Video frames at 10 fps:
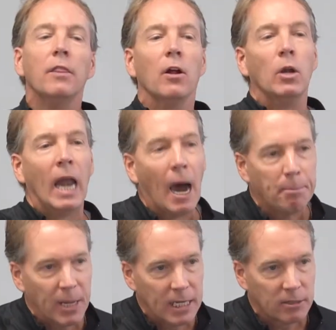They're
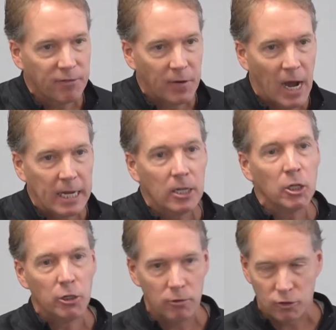not being defiant
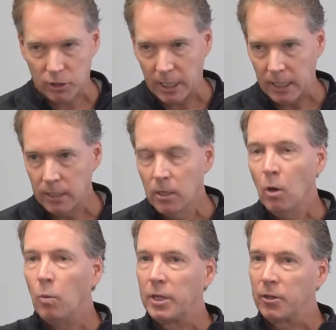usually.
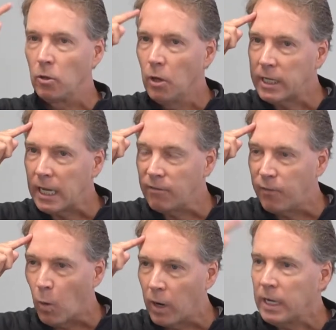What they're looking
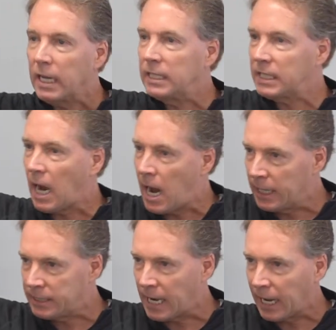for is
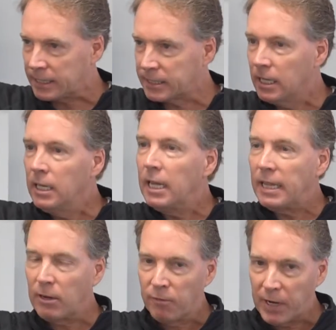context.
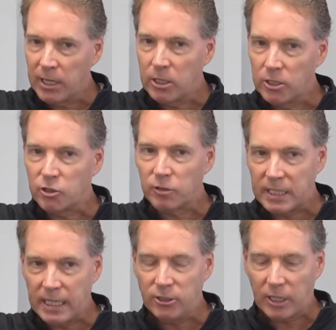They are very good
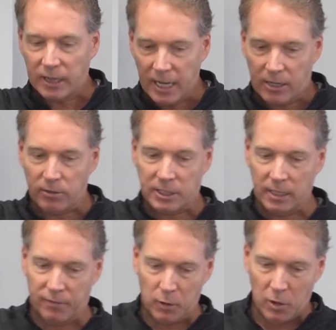strategic thinkers,
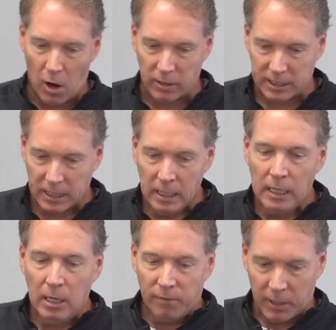and if you notice,
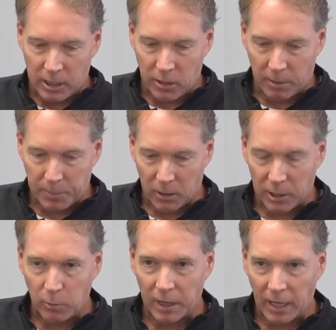very good at
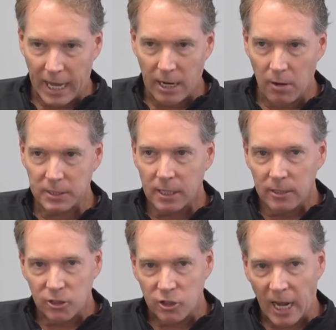building with Legos,
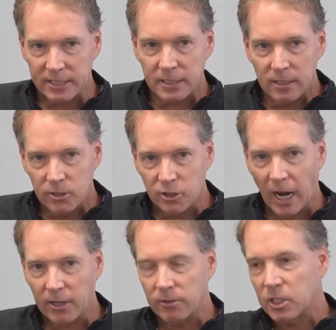chess,
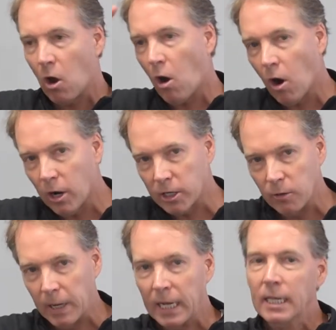checkers,
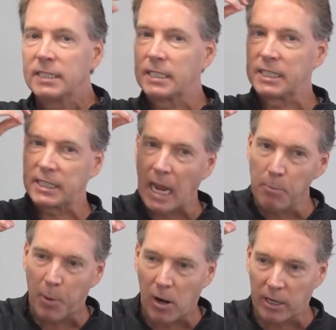arguing. It's the
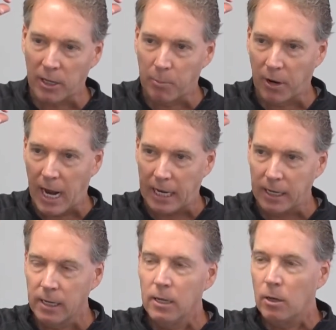same part of the brain.
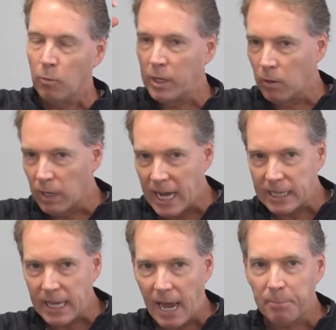We don't
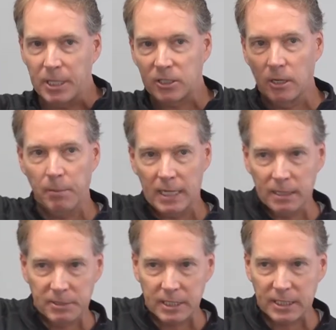like that, but it's going to make
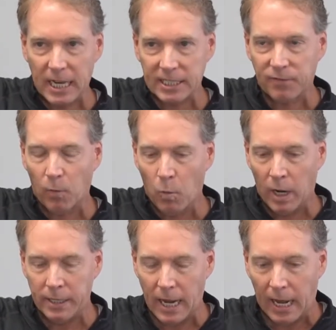them successful
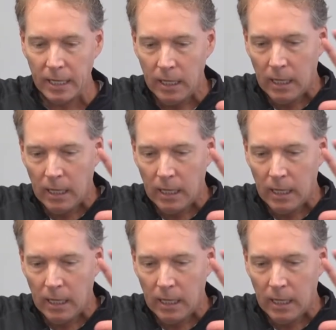one day.